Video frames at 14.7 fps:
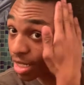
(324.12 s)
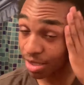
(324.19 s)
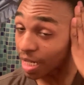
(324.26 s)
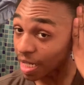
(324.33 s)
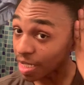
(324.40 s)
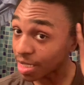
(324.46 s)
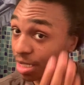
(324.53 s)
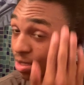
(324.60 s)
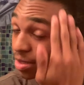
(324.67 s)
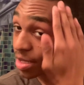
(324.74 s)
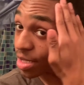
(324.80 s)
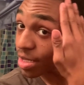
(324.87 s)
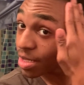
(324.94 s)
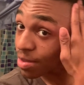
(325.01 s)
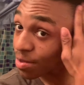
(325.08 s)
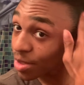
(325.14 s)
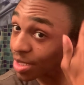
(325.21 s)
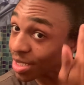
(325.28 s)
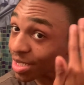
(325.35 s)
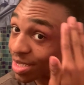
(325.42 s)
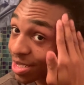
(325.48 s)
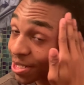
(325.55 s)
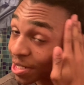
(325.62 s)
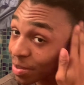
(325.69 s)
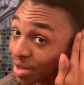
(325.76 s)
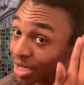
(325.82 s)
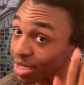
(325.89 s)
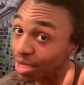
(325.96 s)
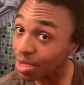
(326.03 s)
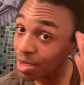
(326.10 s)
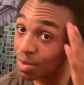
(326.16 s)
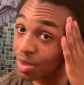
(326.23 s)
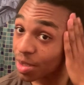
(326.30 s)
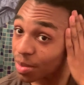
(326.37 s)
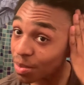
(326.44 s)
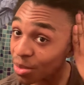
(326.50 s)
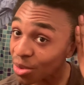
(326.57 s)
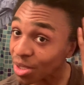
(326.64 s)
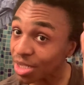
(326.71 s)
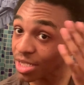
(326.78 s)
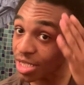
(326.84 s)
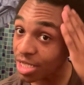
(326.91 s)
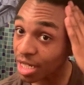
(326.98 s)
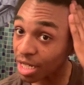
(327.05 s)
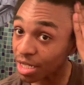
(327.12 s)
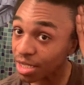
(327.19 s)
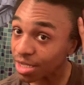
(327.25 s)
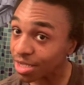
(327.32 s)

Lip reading: I know this is when it's gonna be a little bit more jank,